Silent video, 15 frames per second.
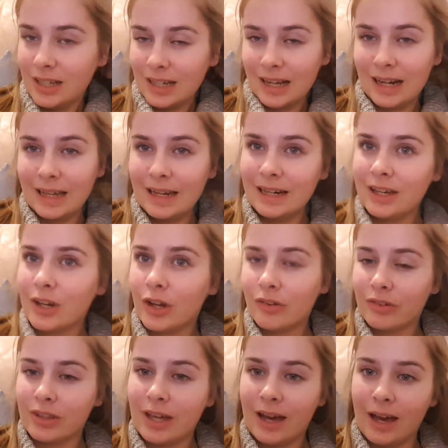cleaning
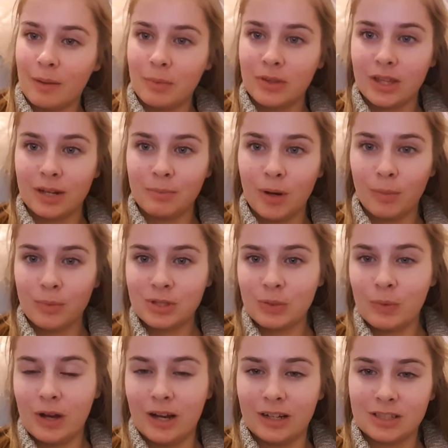over there, but then mum was at
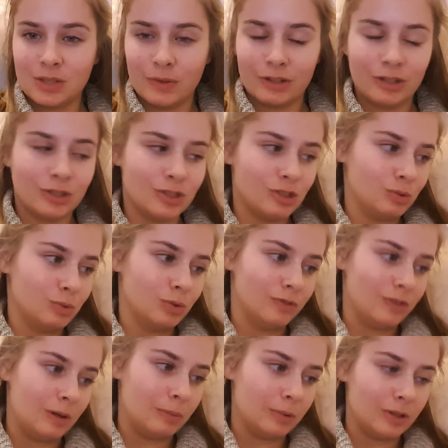work so I couldn't do all of
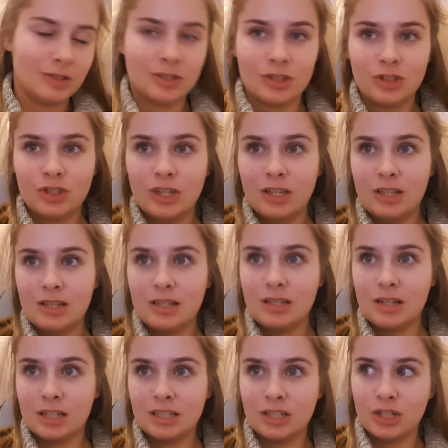it because
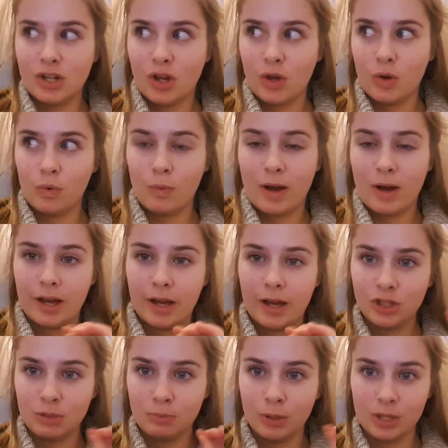I didn't know where
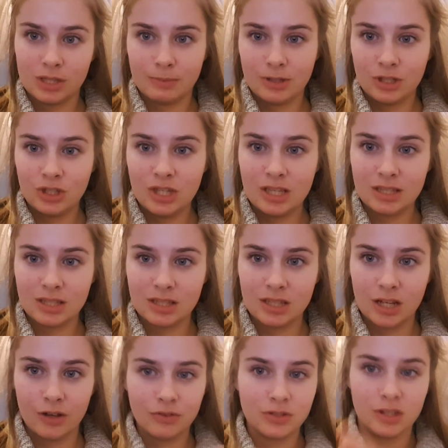she'd put some of the sheets and
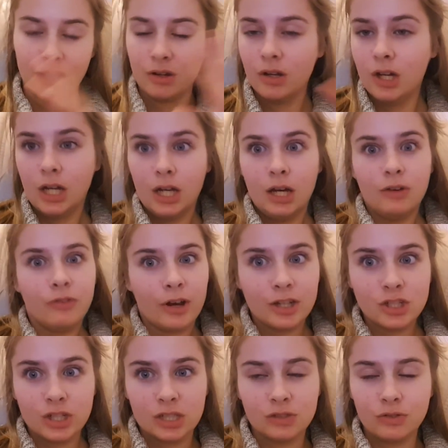stuff, so very
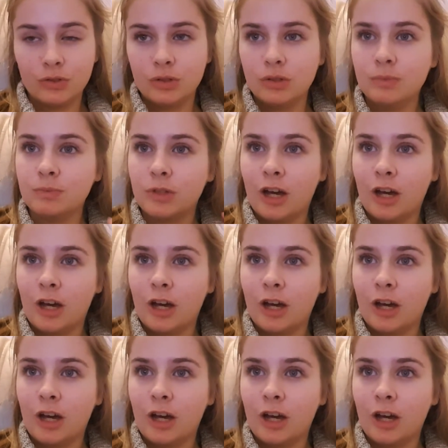stressful.